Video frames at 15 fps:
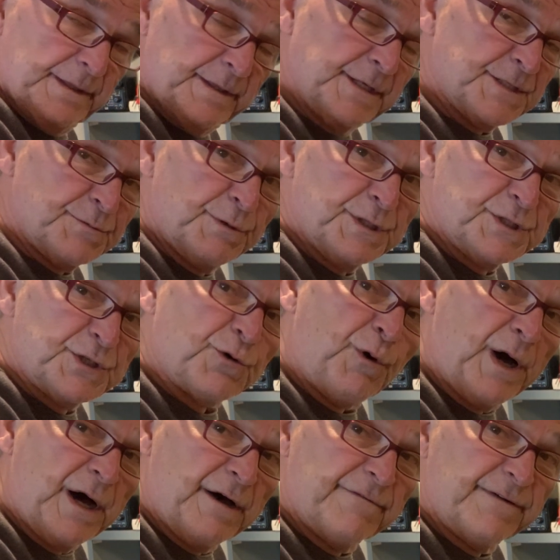This one's
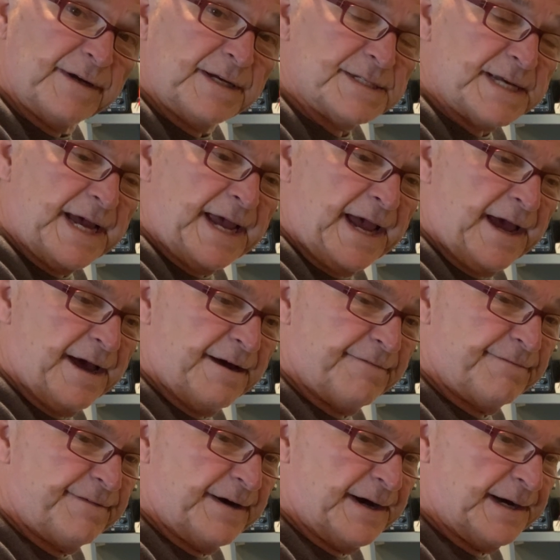12 because I
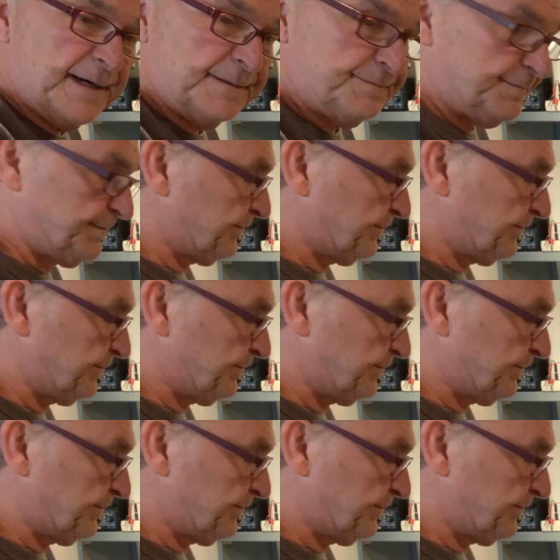have